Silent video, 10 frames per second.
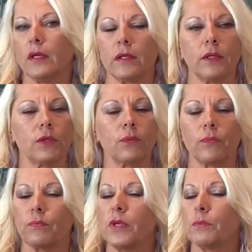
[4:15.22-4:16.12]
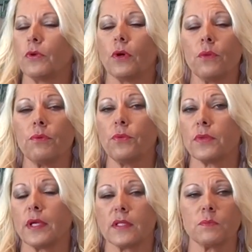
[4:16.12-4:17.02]
you know, people go through
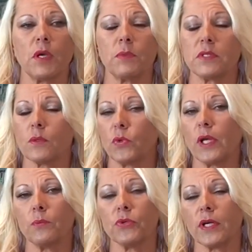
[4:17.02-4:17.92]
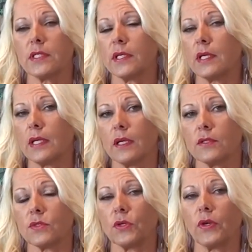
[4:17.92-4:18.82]
things. Maybe someone had prostate
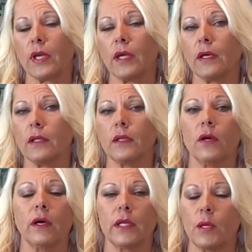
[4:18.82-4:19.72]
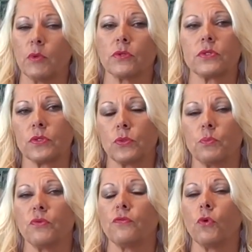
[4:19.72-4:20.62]
cancer and they're unable to
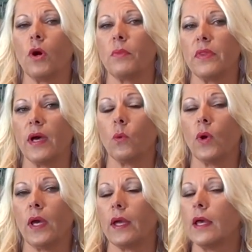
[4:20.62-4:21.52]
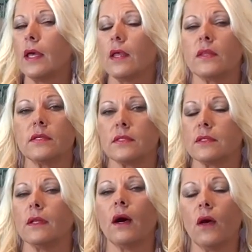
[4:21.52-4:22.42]
perform in that way. There's
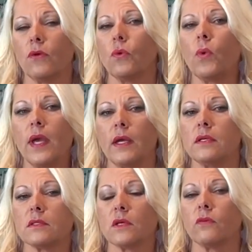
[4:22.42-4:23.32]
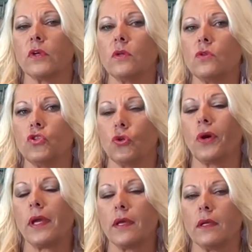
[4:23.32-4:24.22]
still other ways of
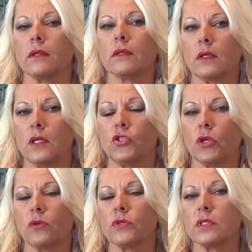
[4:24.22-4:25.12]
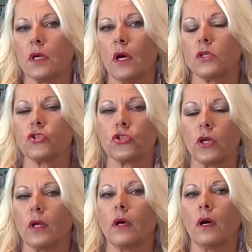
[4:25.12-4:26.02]
enjoying each other's touch,
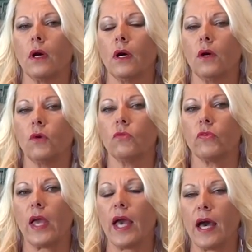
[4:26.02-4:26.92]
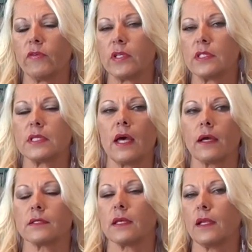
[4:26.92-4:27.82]
of having
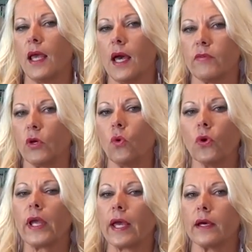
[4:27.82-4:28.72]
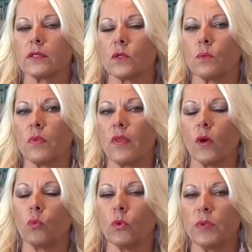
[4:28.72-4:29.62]
sex and having orgasm
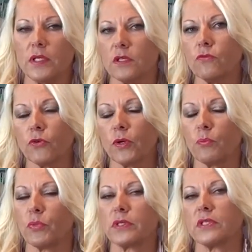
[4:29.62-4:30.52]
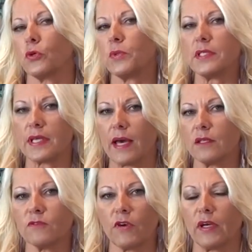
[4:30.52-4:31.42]
that will be different but still be
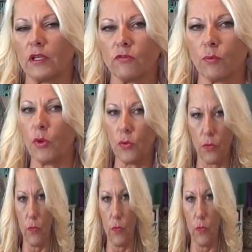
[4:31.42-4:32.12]
satisfying for both